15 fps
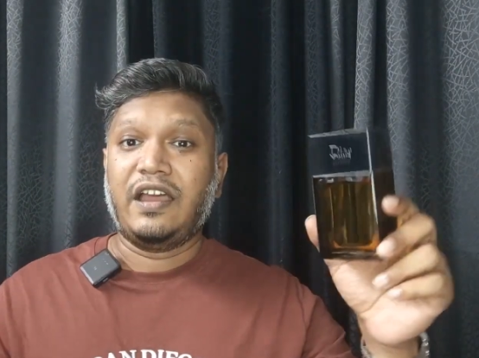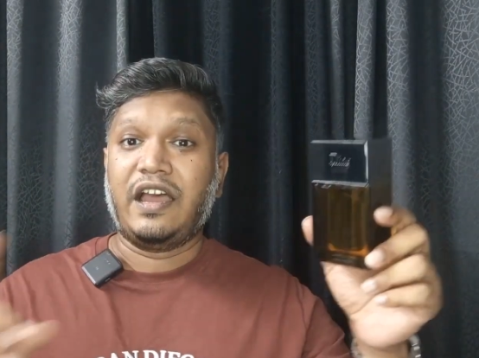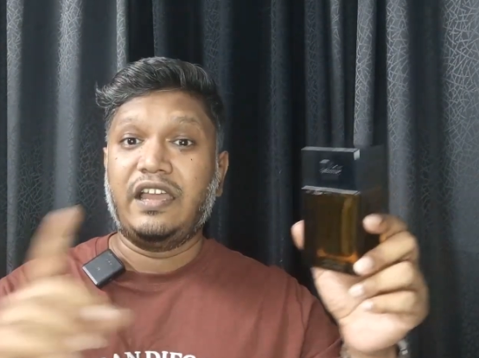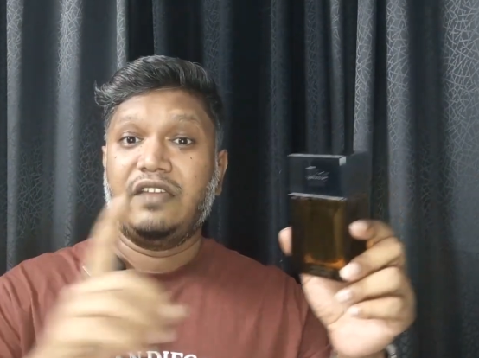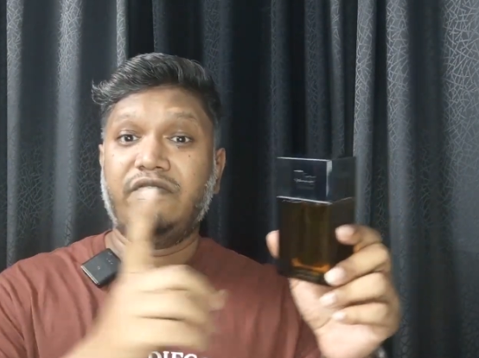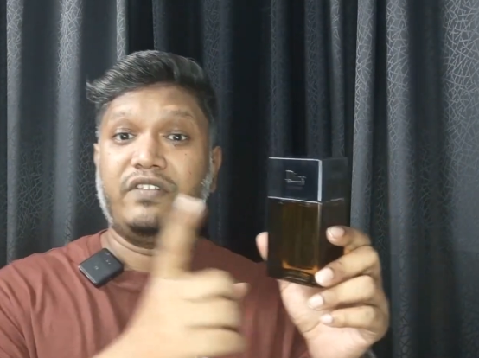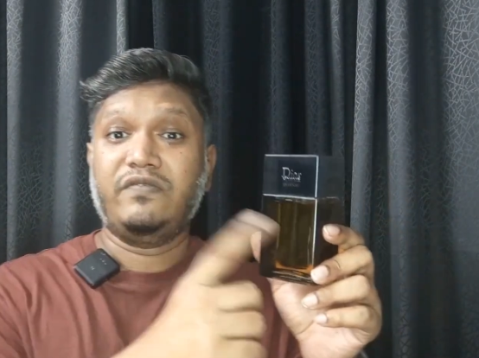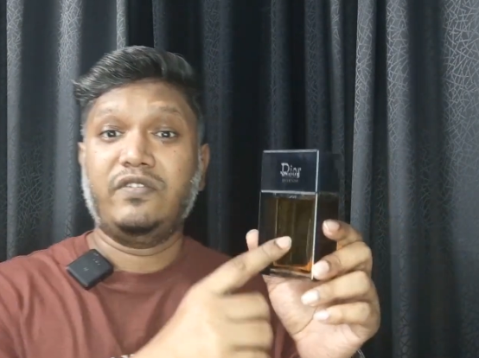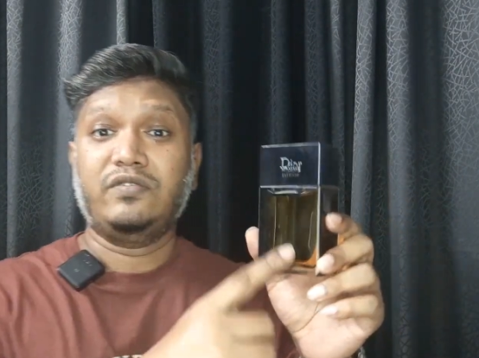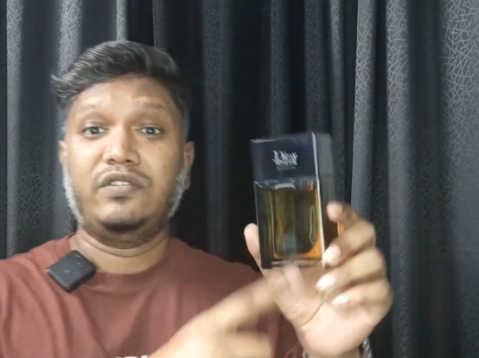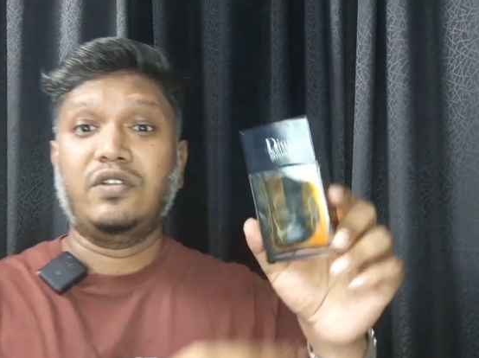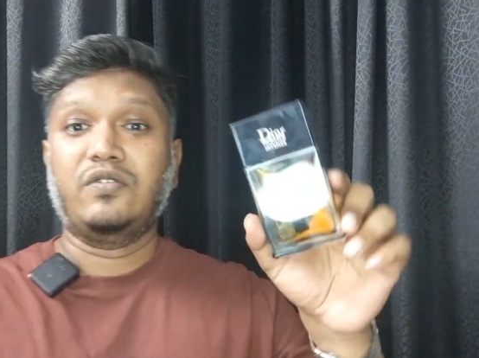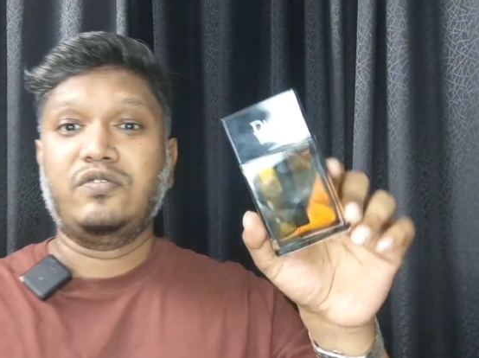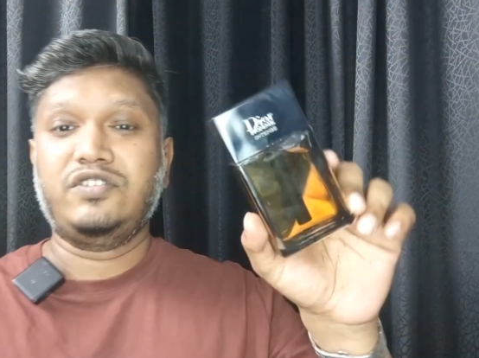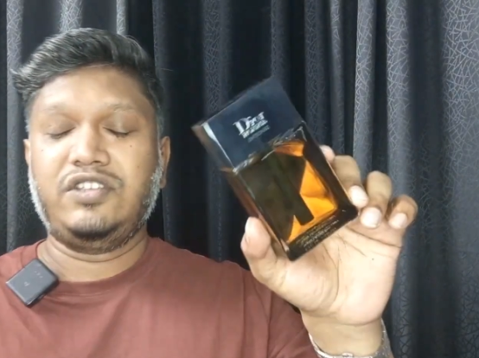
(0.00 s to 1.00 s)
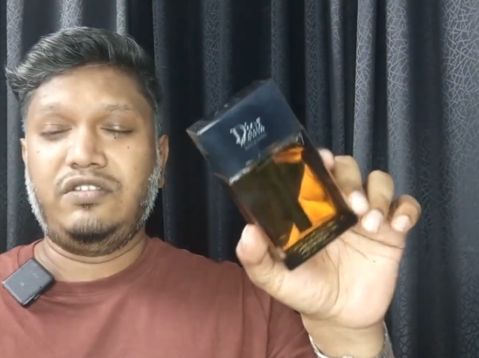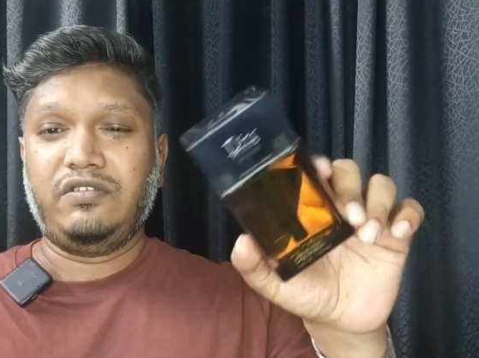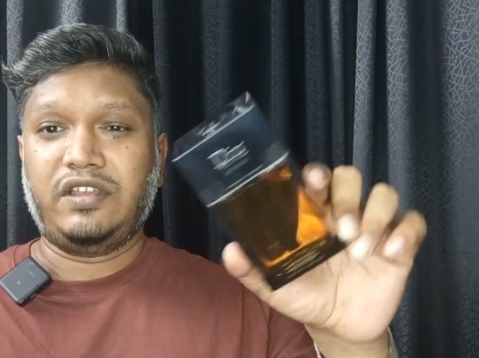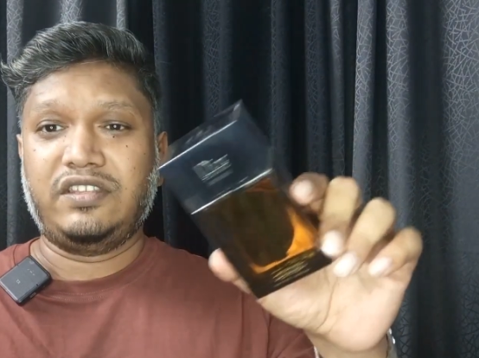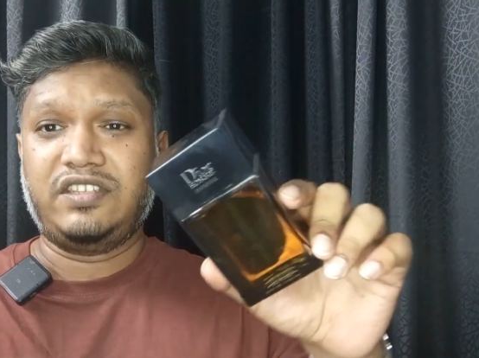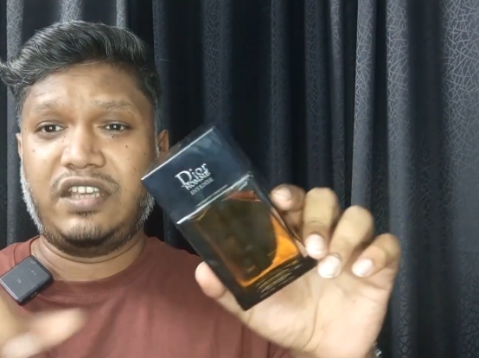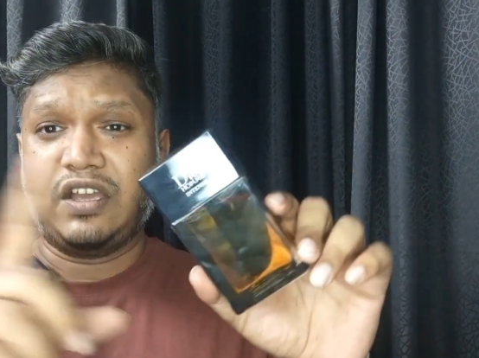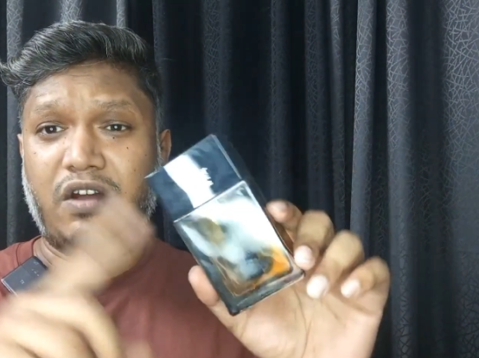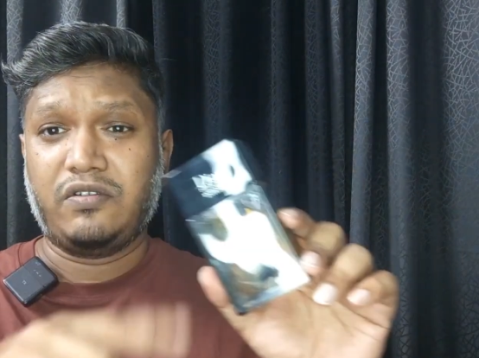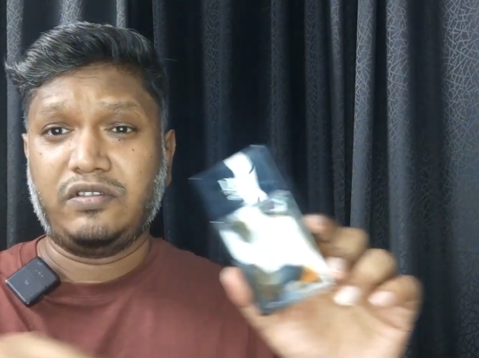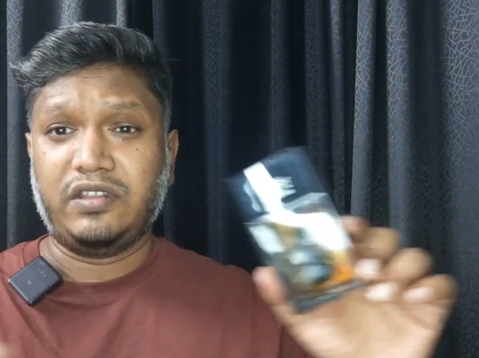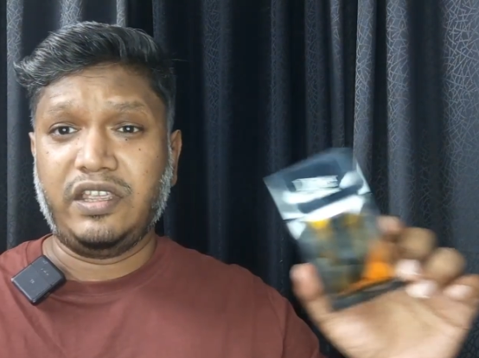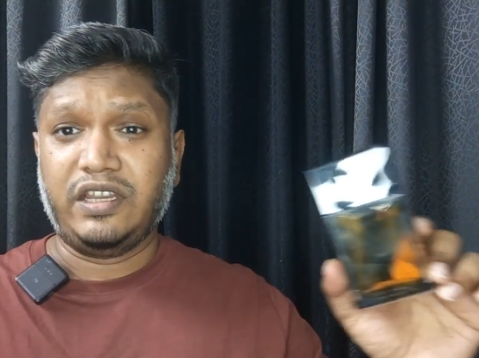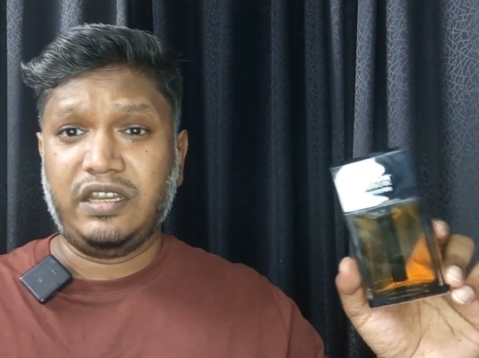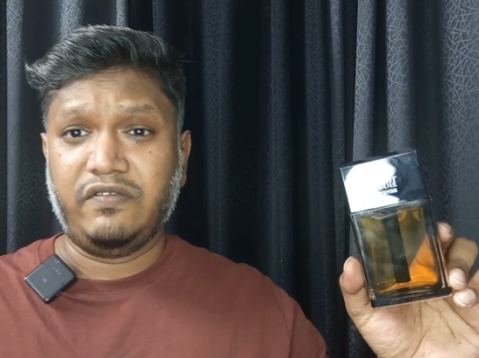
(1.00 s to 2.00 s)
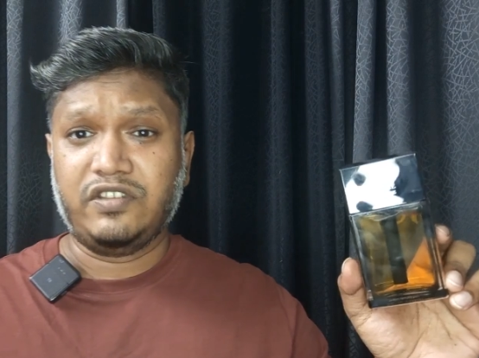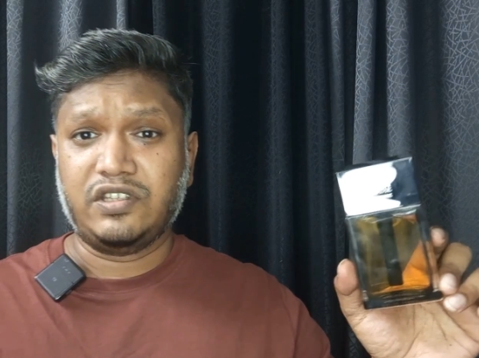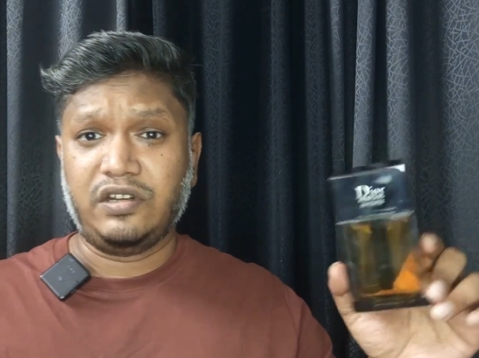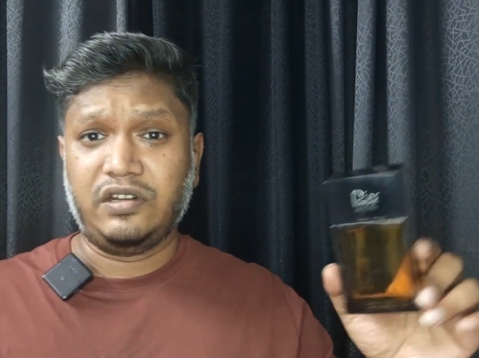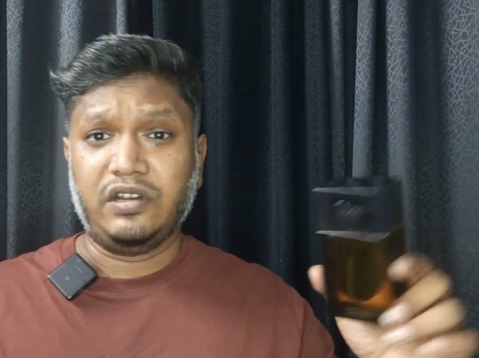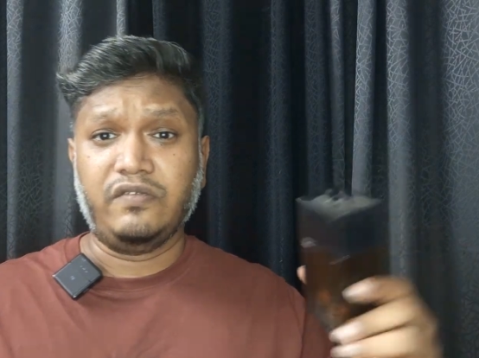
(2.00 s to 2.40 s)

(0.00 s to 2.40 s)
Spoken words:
I have reviewed the OG. You can check out the individual